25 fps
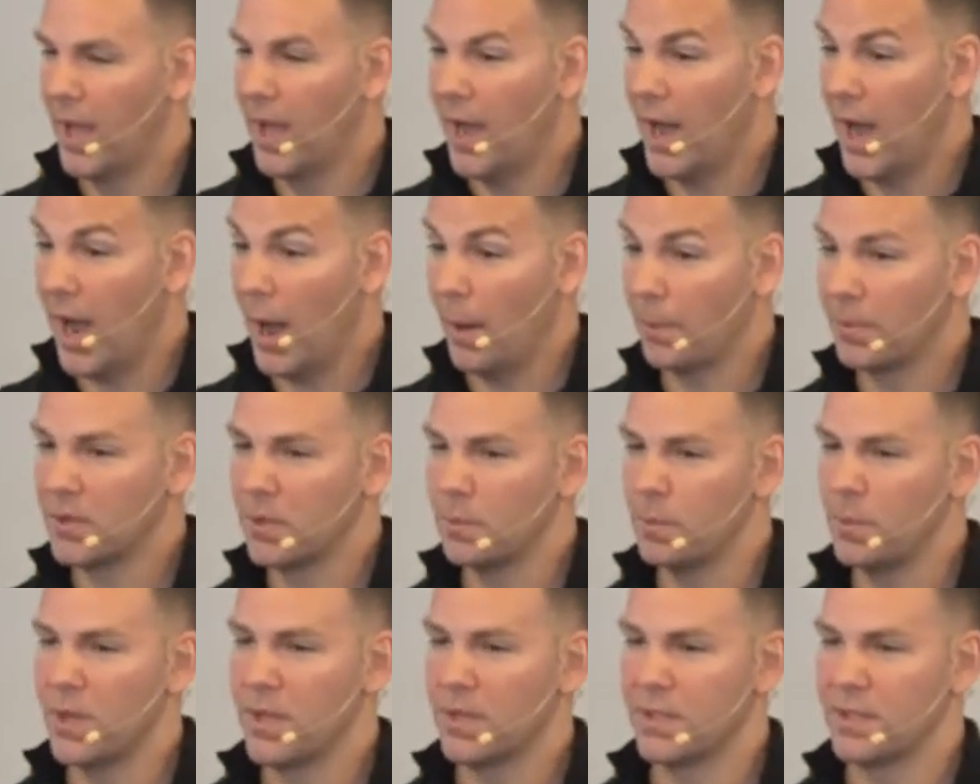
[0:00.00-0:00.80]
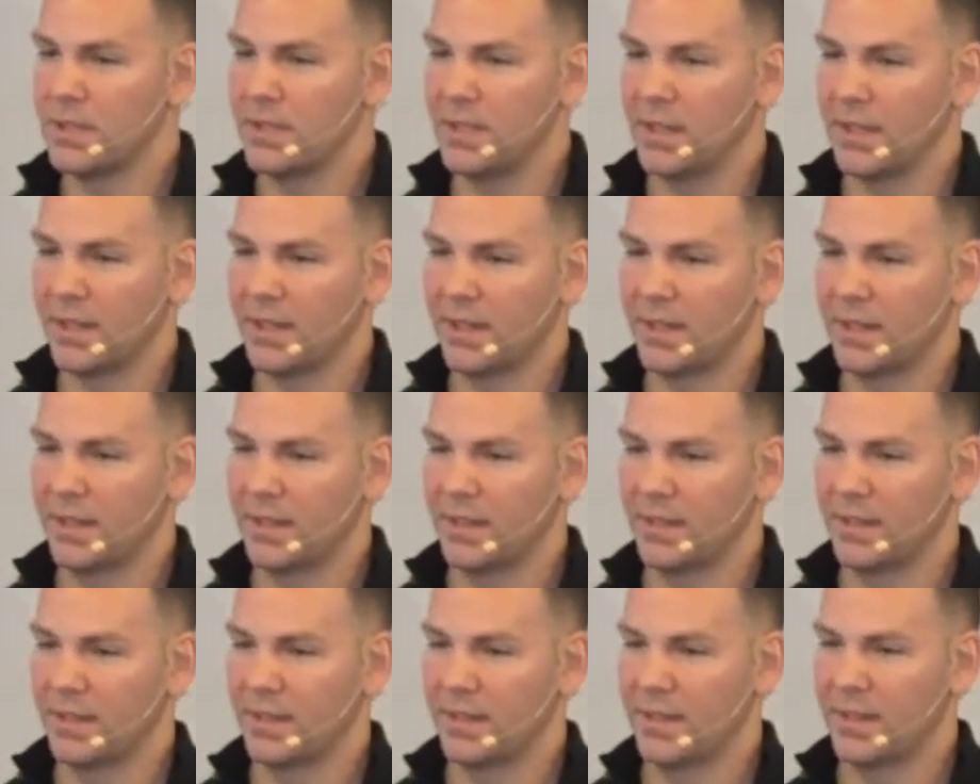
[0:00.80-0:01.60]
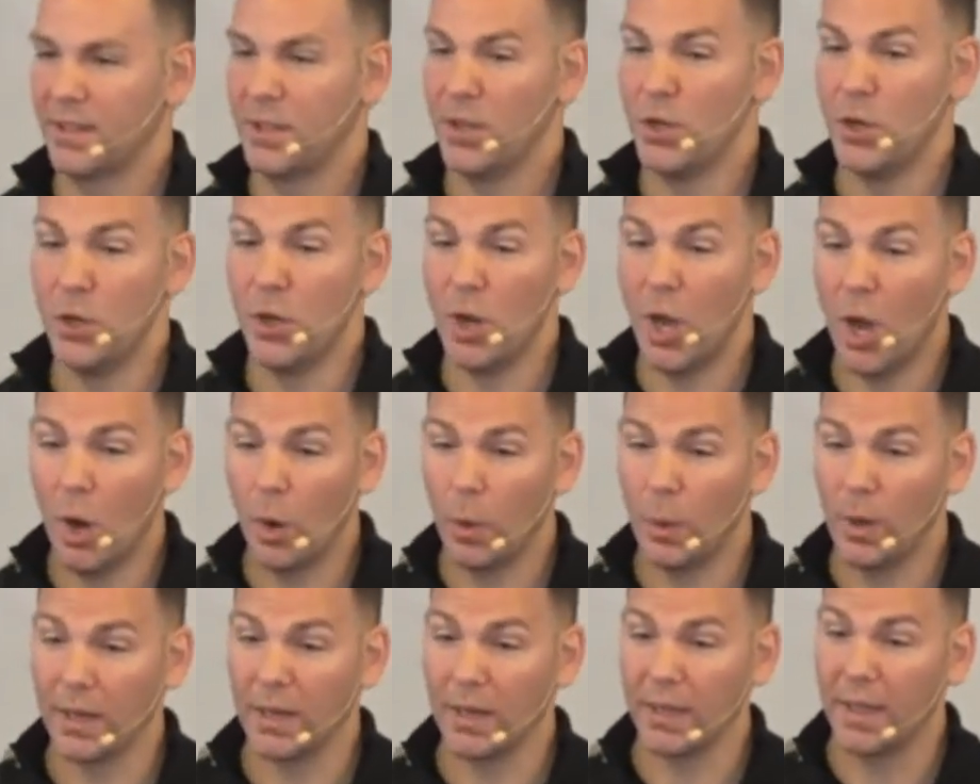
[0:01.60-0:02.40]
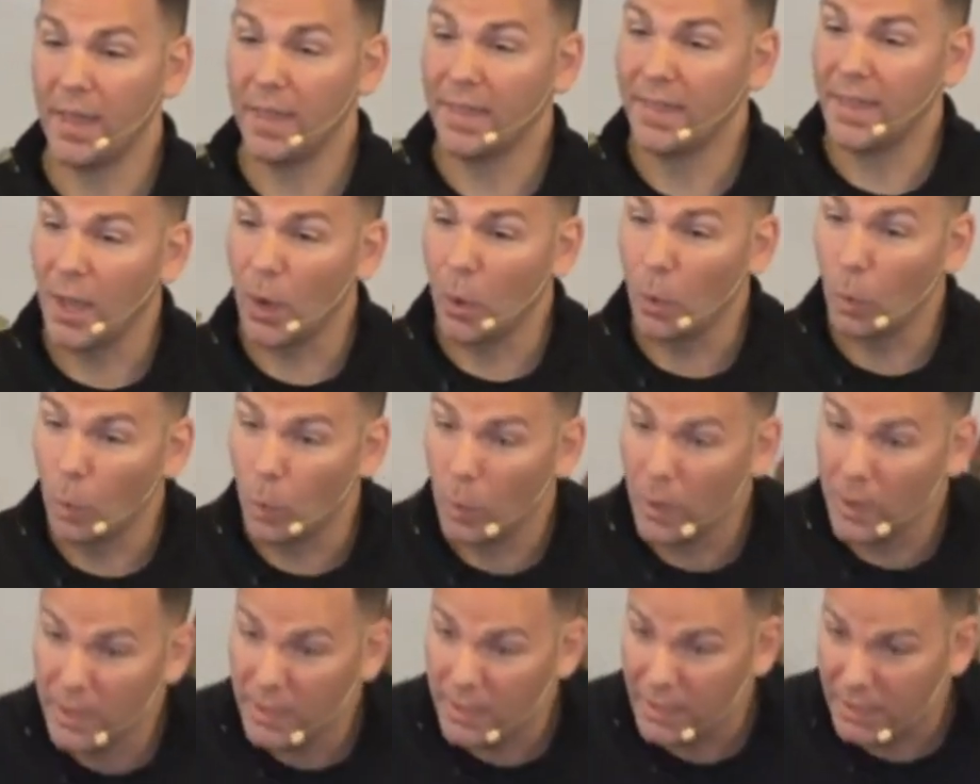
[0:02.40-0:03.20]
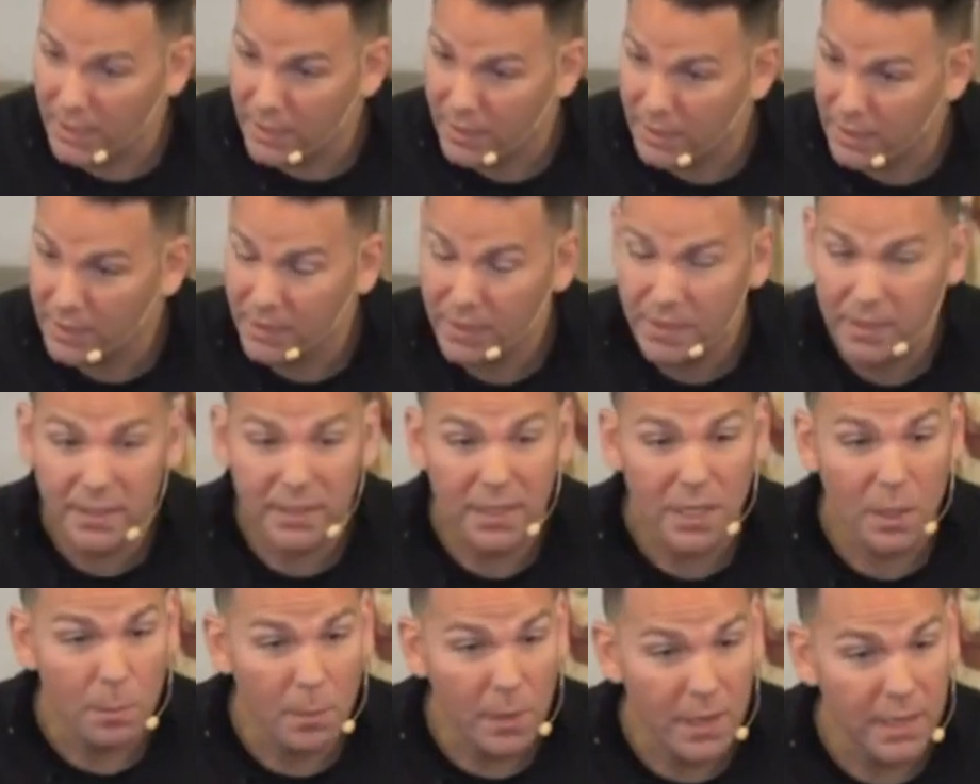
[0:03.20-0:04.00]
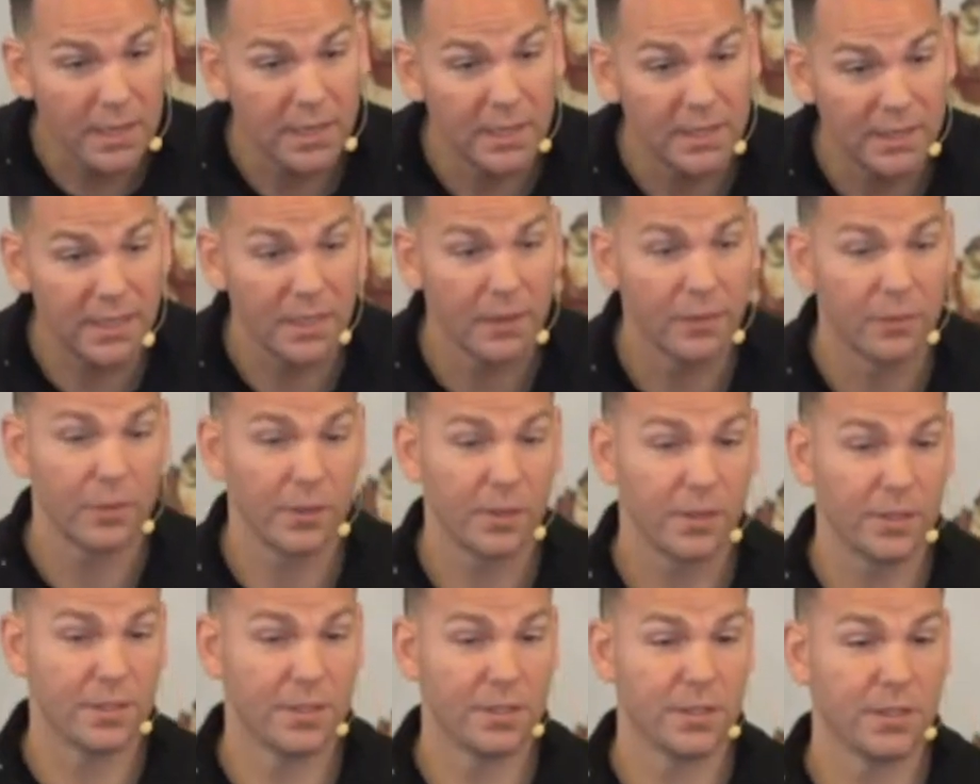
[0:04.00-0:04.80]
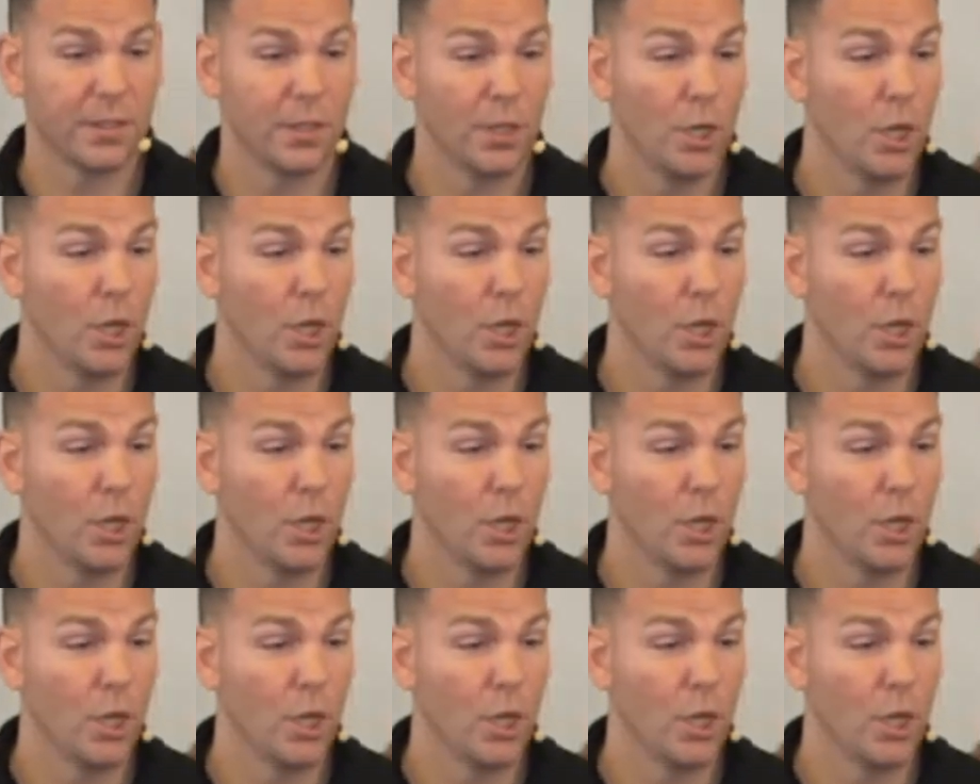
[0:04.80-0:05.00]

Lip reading: optimistic, knowing that we can make a difference.